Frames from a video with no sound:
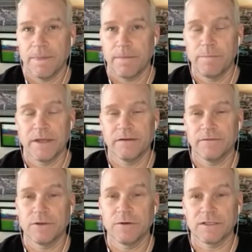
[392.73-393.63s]
bit
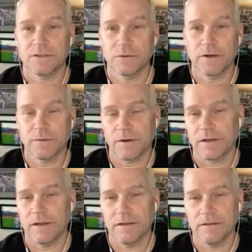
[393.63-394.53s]
of U.S. touring we're
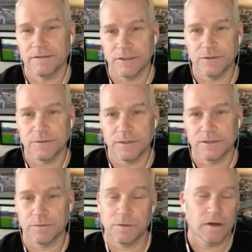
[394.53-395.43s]
going to do,
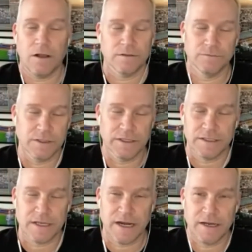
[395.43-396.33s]
which we're all really
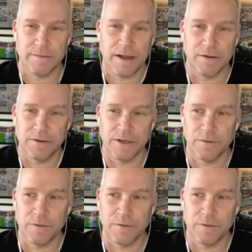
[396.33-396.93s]
excited about.